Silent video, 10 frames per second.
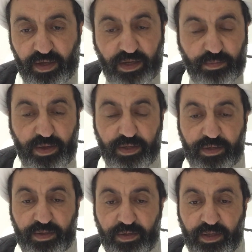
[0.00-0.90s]

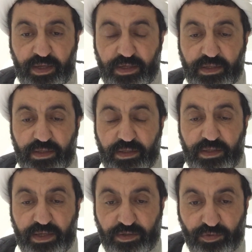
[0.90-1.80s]

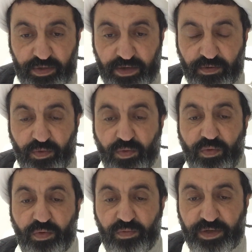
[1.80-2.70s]
that you can
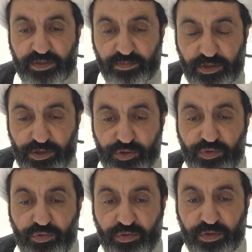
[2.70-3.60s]
always be
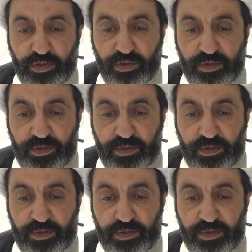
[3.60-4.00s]
sure